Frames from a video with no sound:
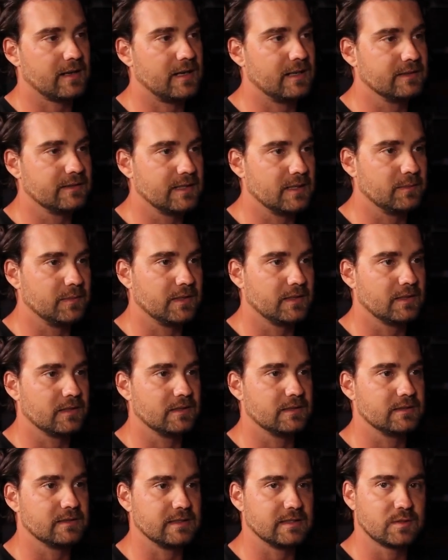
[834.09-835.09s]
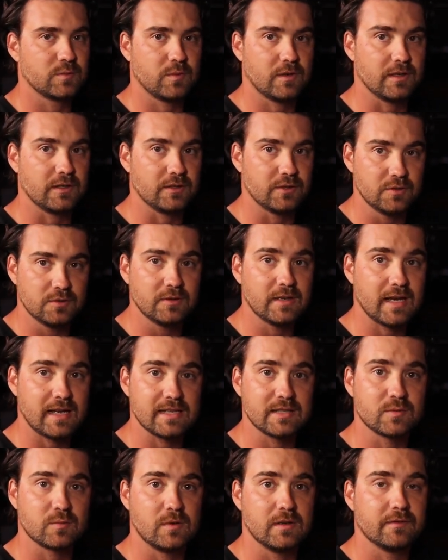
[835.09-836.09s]
content because it's what you
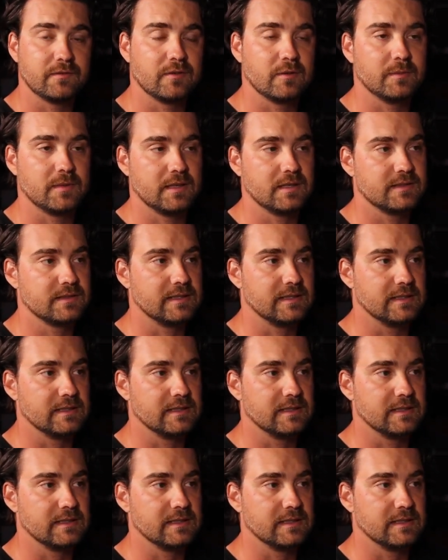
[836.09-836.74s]
guys want from us.